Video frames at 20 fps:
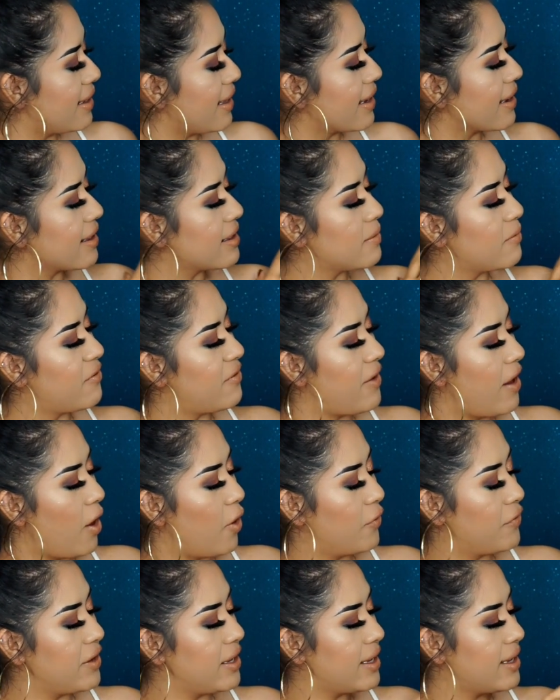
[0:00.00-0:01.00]
Like
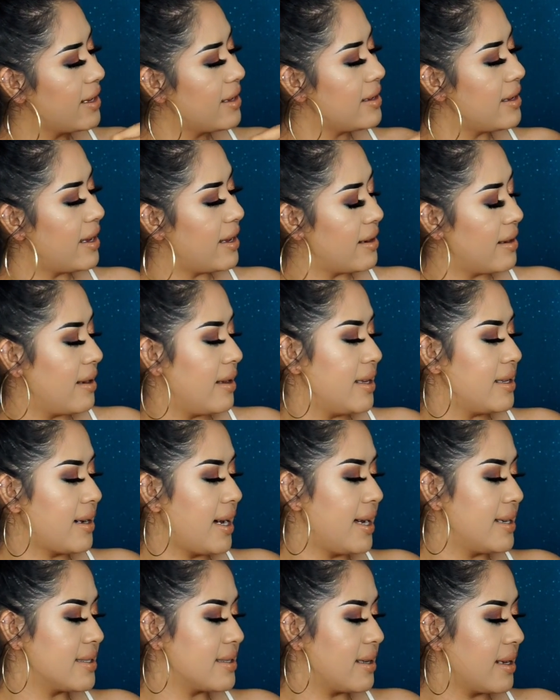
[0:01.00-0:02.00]
velvet, and it
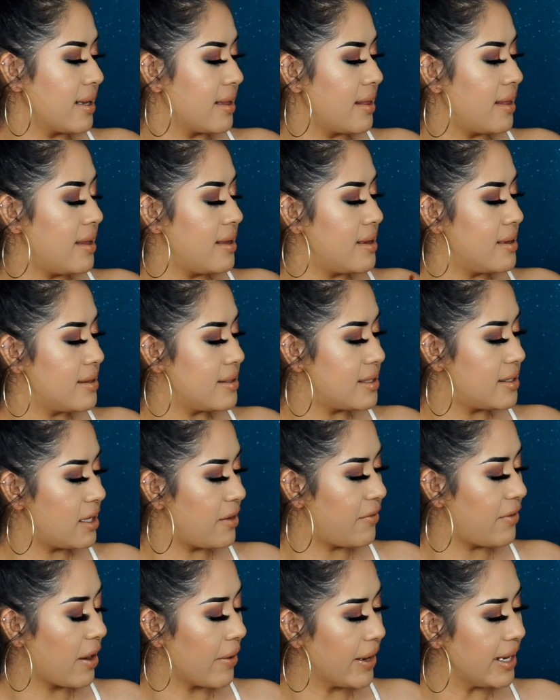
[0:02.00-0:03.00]
has like
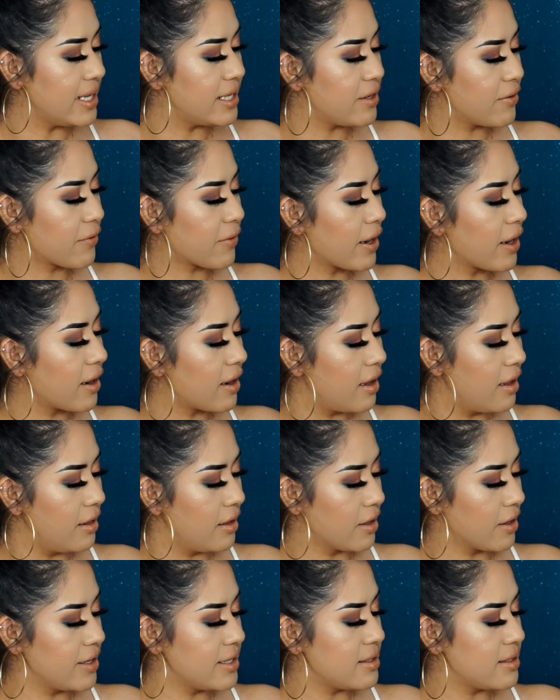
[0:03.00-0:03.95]
this very different color.